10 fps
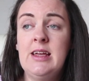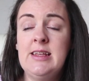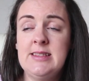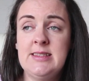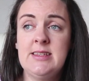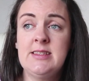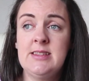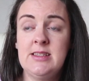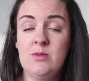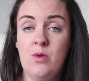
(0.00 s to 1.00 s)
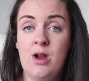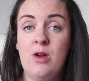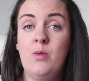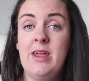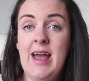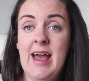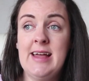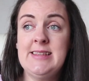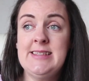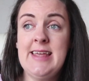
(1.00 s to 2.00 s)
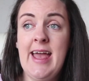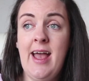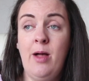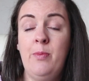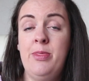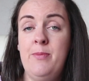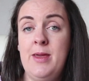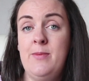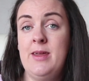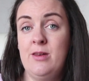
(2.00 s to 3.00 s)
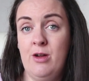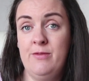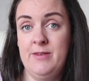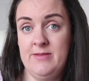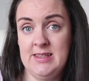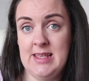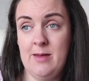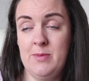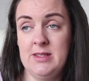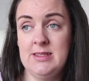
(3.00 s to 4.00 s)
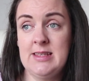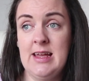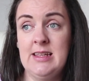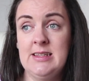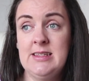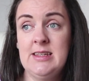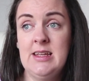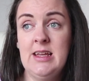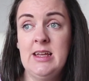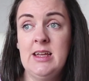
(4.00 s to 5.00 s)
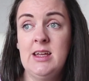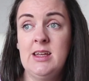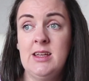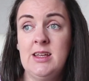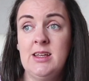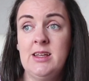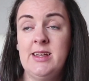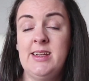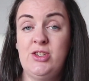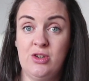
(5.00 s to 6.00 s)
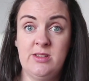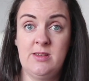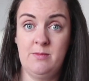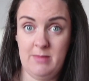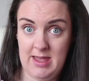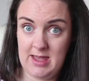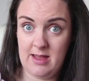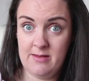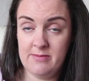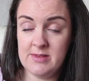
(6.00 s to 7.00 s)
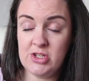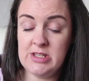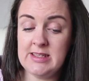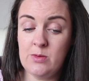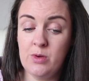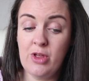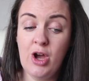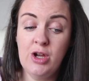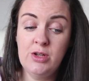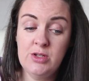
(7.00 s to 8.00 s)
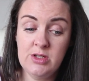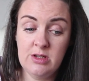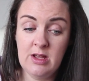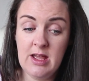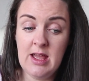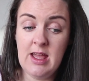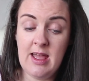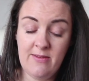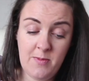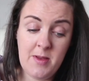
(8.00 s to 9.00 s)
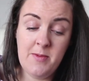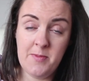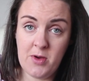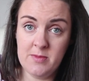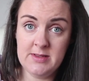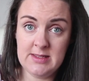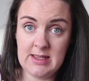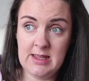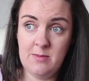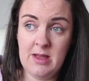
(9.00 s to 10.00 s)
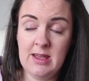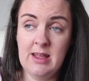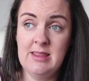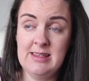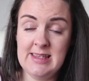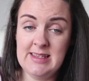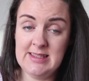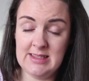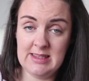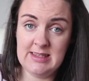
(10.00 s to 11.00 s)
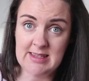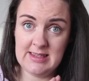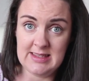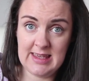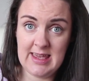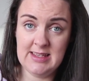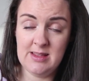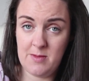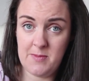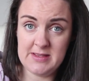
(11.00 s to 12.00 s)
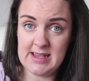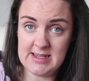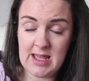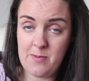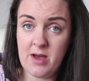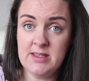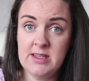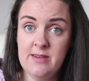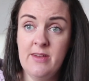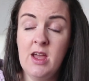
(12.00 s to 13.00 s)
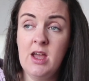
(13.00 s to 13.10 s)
instances where we can't help the baby enough if this happens and it doesn't make it. She said, if the baby becomes anemic, and this is the case of the baby's anti-K positive,